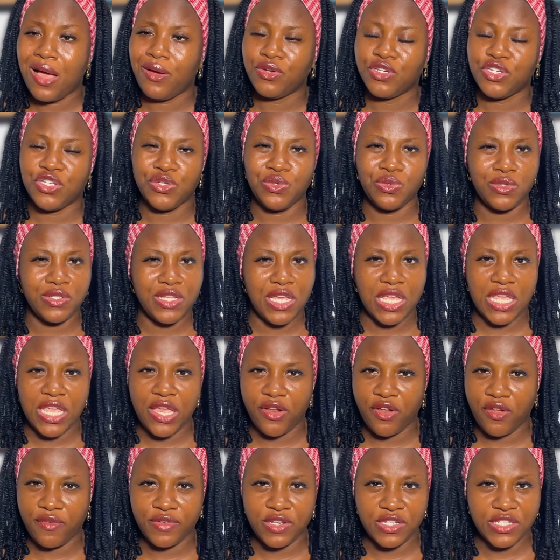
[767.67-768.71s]
How do you take
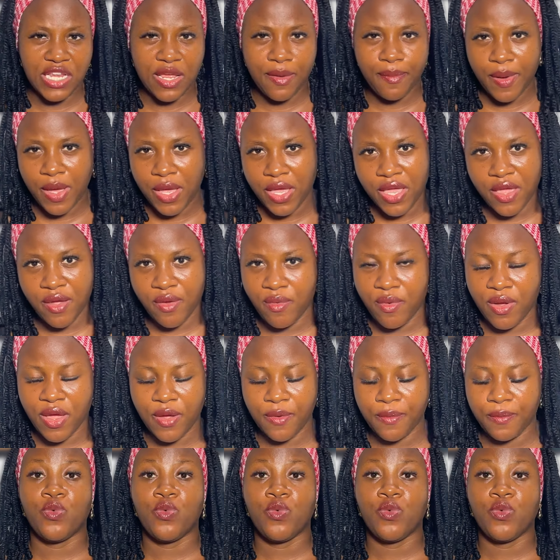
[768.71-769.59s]
care of the diaper area?